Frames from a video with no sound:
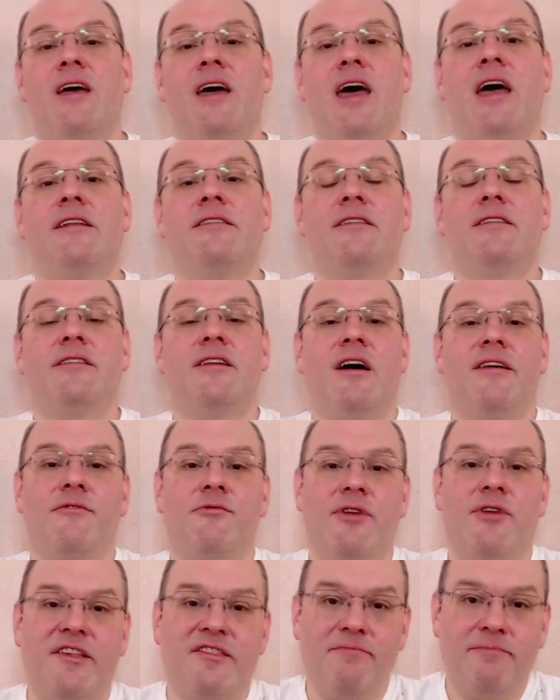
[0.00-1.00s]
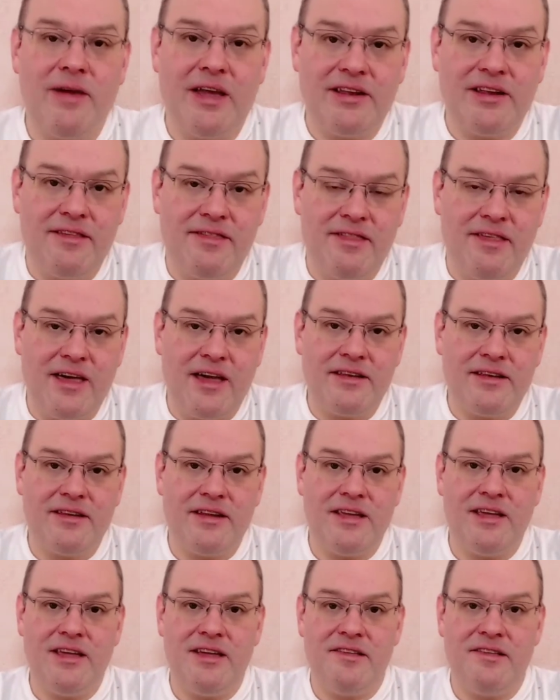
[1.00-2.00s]
And another aspect that
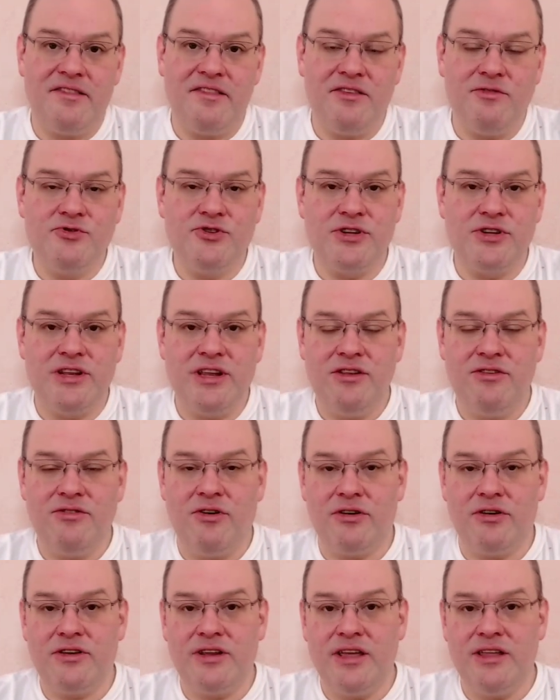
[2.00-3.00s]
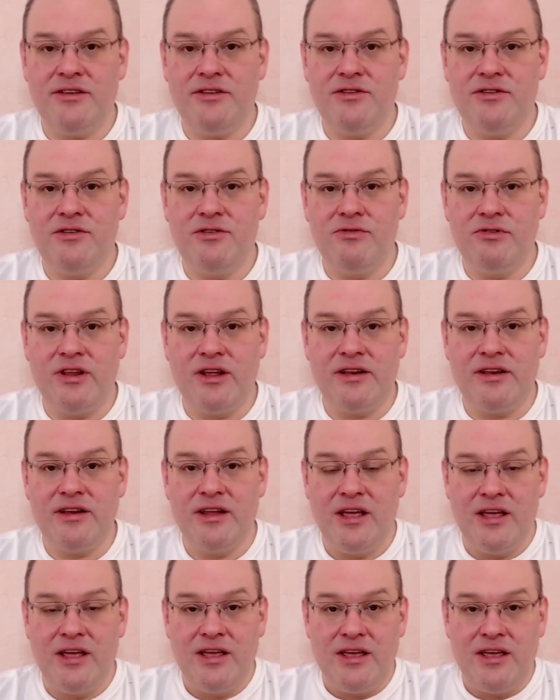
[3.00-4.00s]
is usually not included
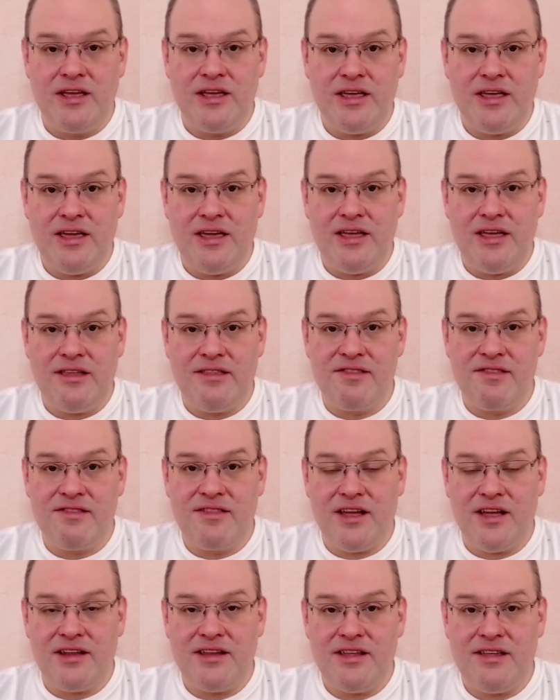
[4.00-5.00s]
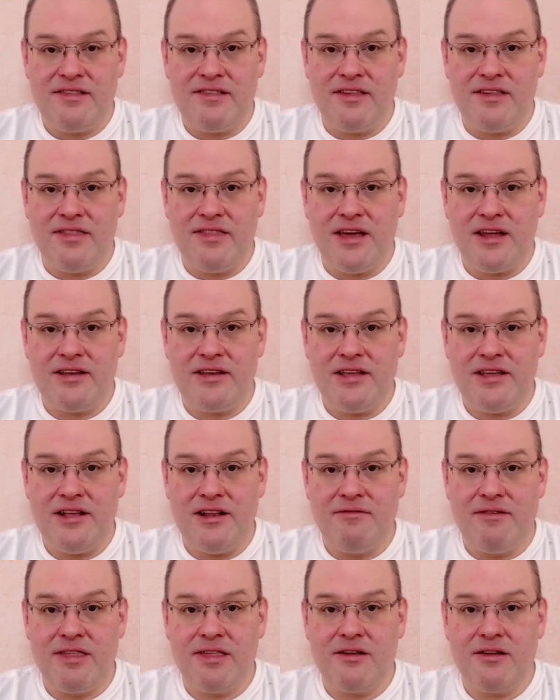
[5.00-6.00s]
in studies that
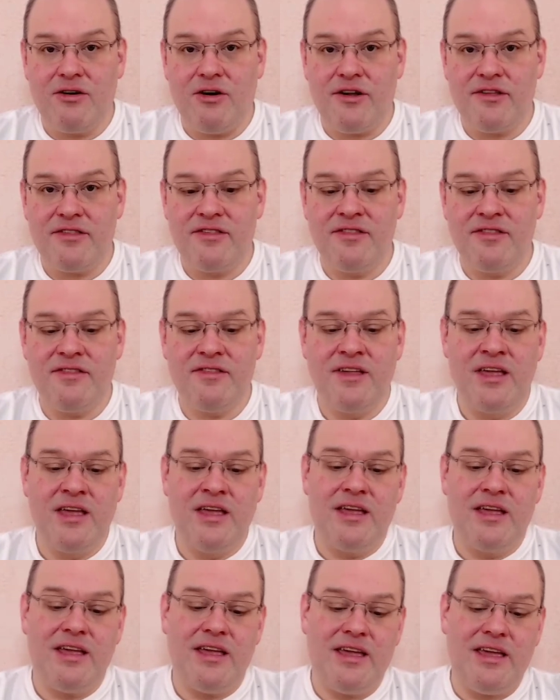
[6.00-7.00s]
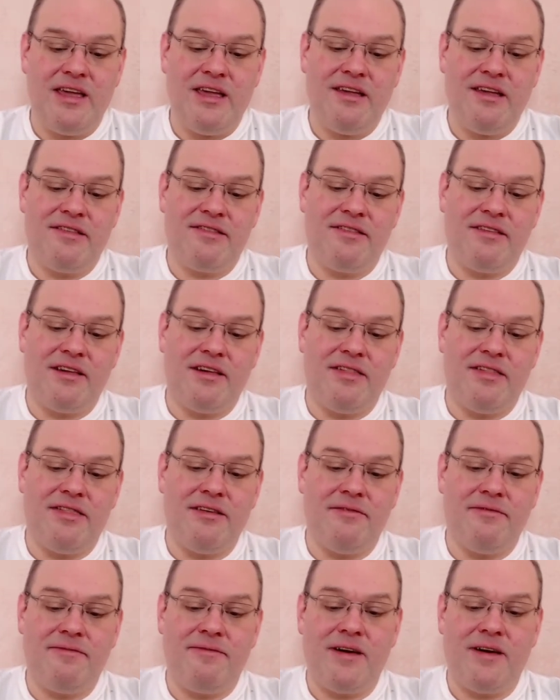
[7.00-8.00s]
deal with costs is
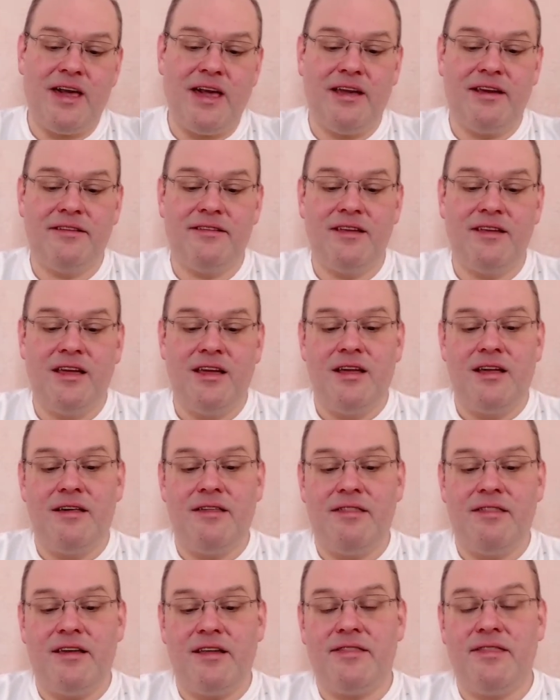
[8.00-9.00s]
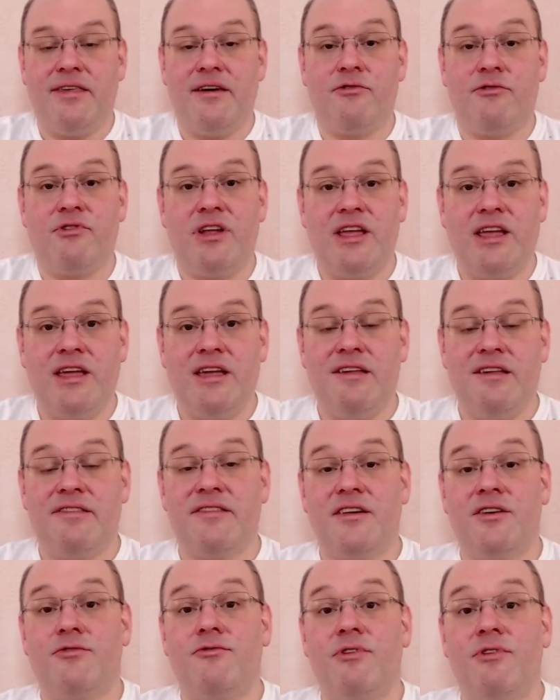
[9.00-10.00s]
the fact that there
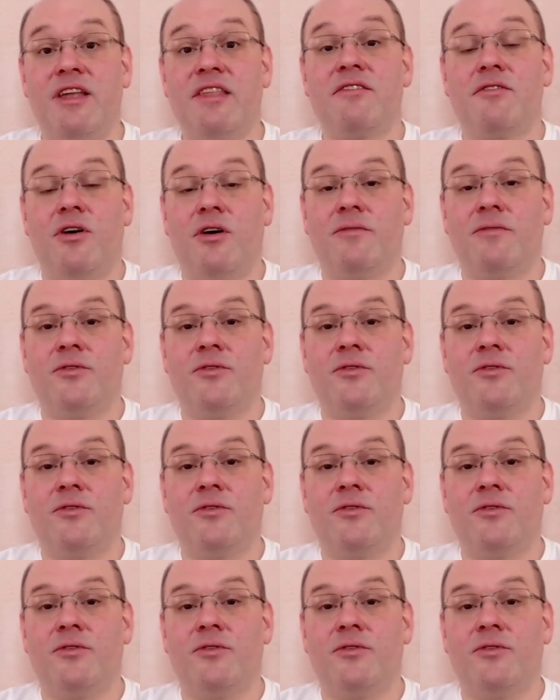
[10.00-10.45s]
is a risk of